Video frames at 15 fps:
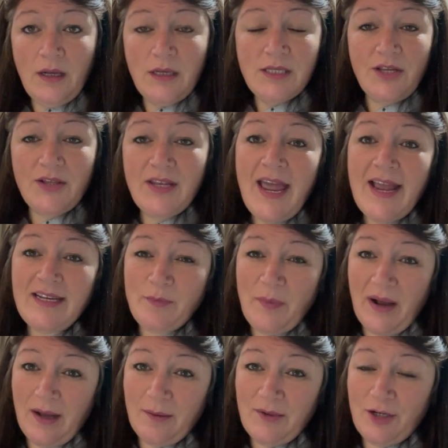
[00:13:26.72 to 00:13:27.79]
So the next
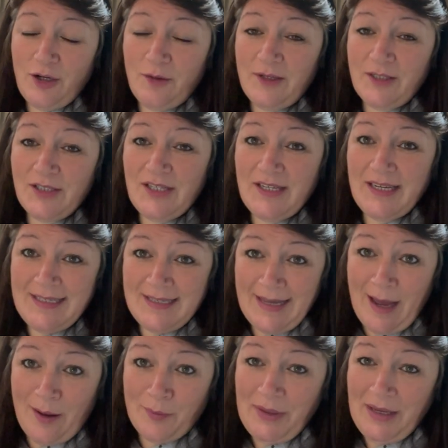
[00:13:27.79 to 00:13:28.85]
part I'm going to come on to is
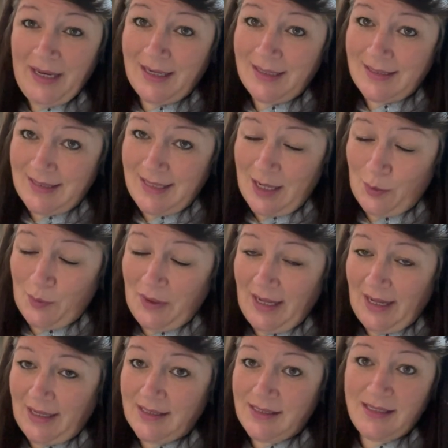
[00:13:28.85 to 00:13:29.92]
camping and
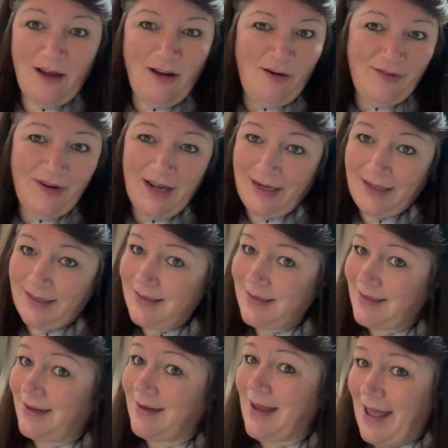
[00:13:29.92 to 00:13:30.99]
stelplats, overnights
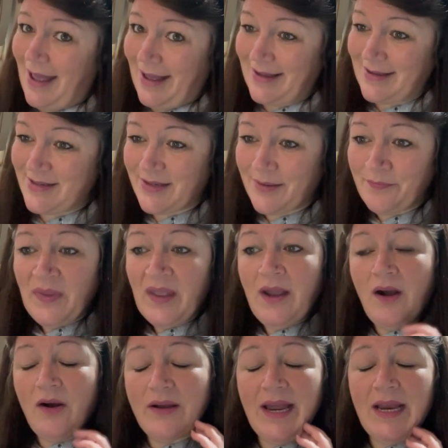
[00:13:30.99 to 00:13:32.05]
and airs.
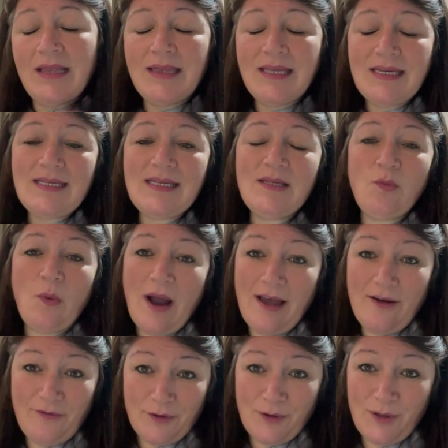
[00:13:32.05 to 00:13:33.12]
Okay, this is
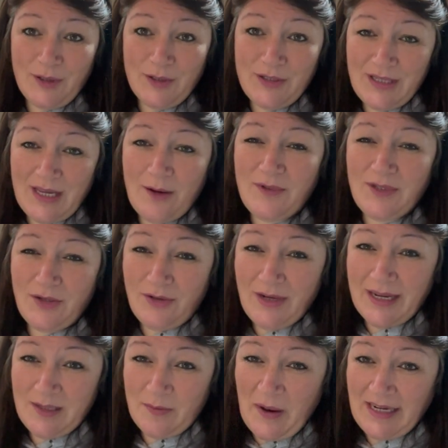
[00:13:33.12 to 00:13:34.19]
where for us it was an
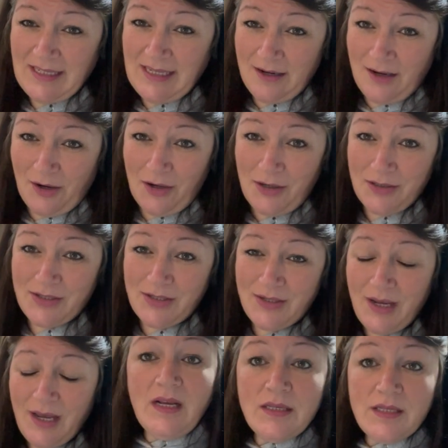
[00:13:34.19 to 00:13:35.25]
unexpected cost.
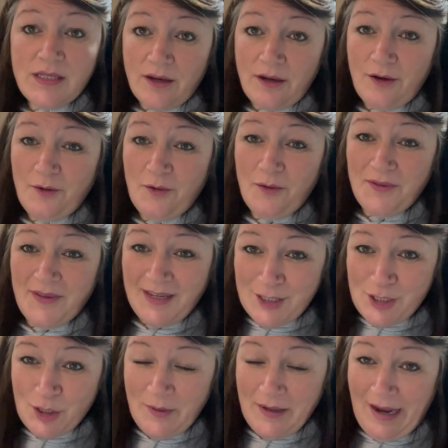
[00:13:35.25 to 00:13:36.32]
So the
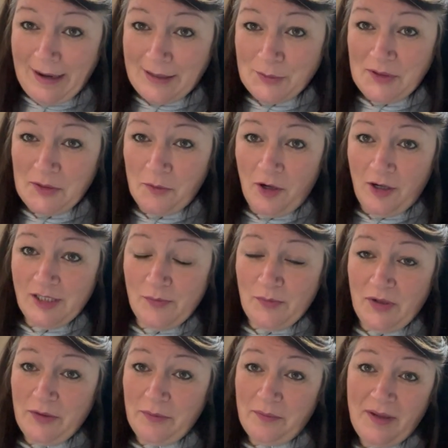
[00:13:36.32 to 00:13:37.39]
issue we had with the water
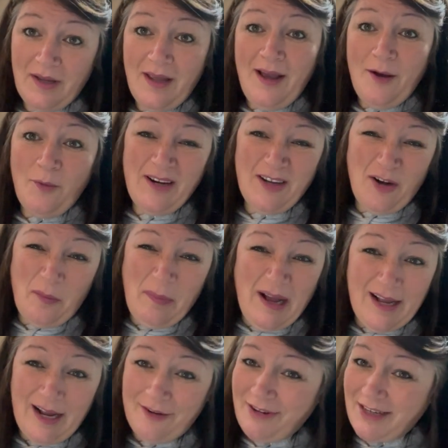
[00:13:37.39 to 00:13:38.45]
pump, when I got
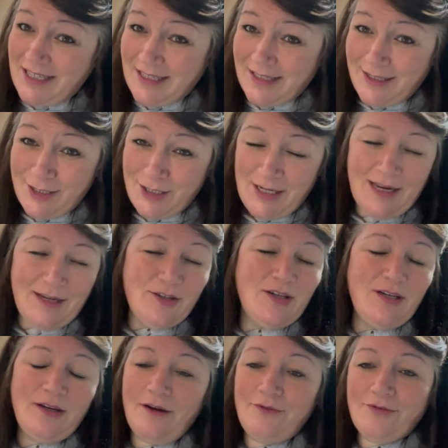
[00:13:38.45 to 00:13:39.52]
back I researched it. I'd done
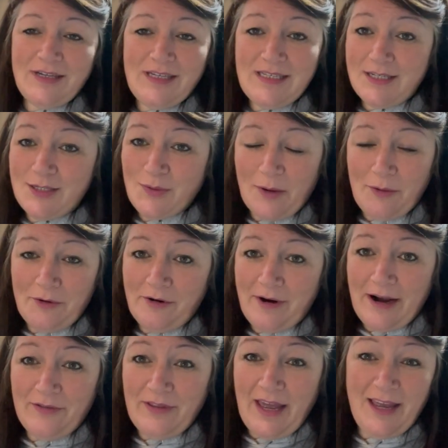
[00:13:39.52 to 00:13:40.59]
a lot of research while we were
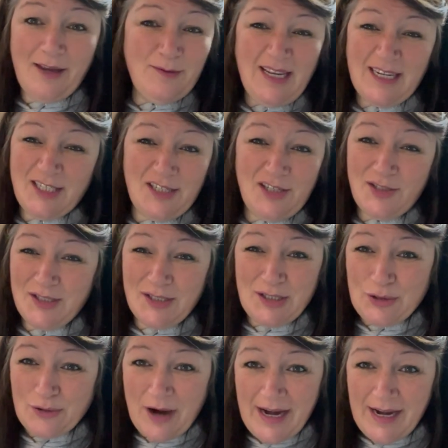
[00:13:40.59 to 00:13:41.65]
out there. It was actually just the
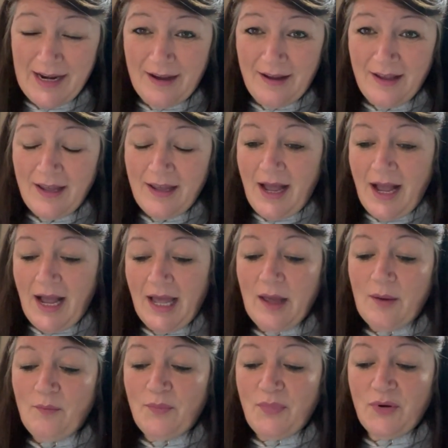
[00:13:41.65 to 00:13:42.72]
strainer,
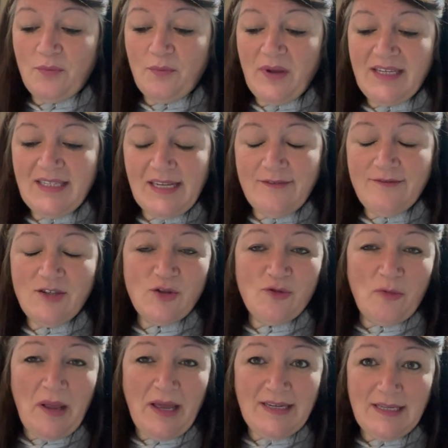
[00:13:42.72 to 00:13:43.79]
but instead of just
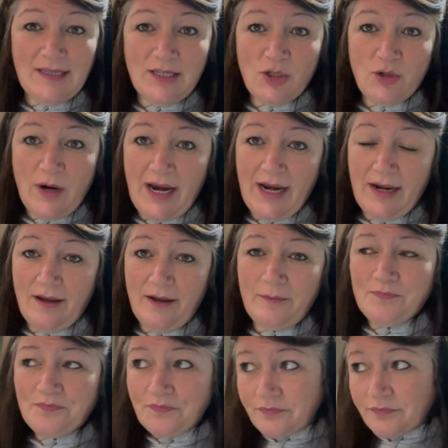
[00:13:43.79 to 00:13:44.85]
replacing the strainer,
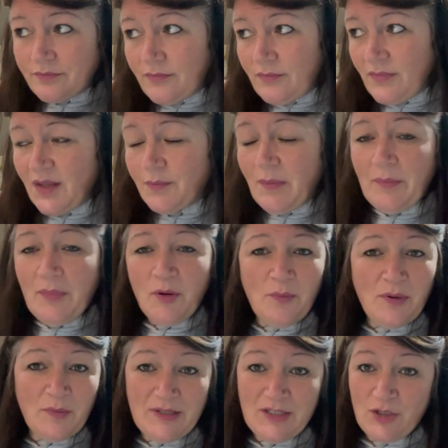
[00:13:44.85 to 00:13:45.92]
my pump
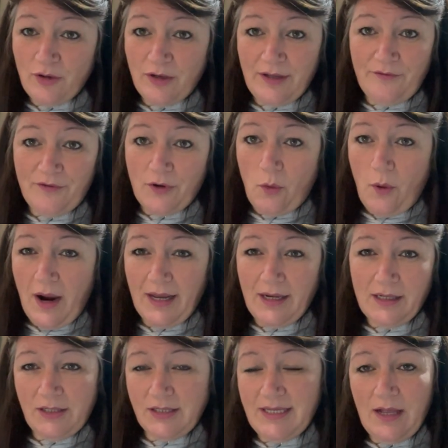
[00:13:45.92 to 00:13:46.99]
had been struggling for a while. I
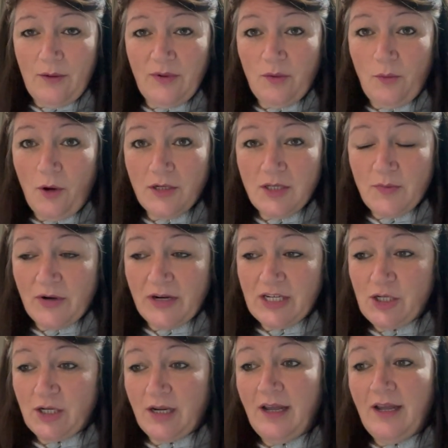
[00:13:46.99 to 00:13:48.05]
could tell with the water
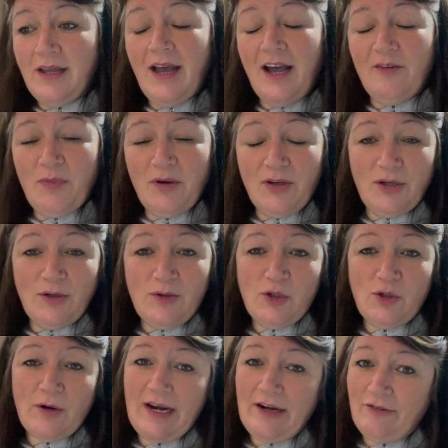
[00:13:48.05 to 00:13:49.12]
pressure. I've put a new
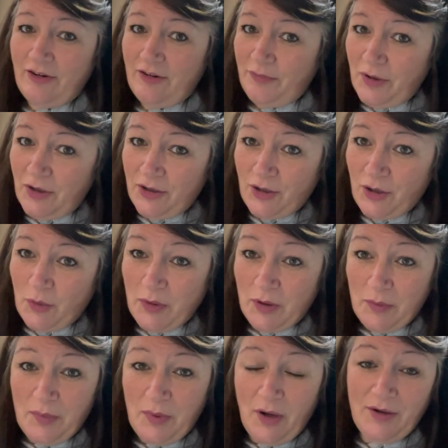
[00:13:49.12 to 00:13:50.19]
strainer on, I've put a new
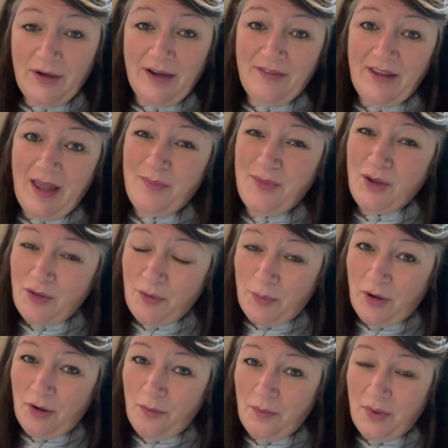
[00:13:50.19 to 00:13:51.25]
pump on, I've kept the other
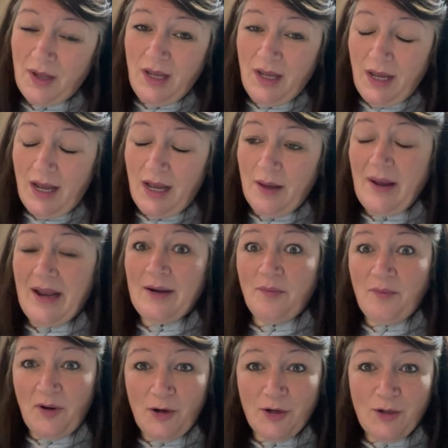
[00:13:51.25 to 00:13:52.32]
pump, and I've
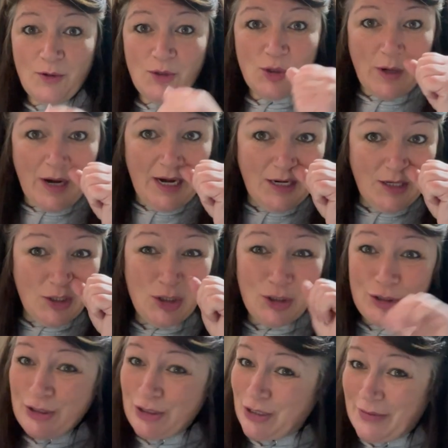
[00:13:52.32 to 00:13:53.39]
bought a new strainer
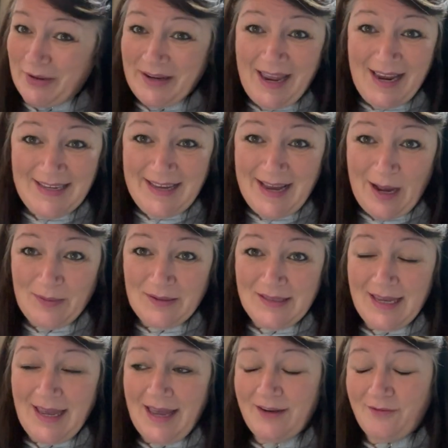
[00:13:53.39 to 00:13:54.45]
just so in case it happens
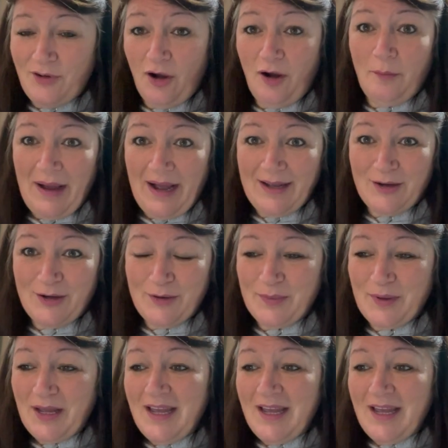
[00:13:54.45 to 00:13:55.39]
again I've got a backup.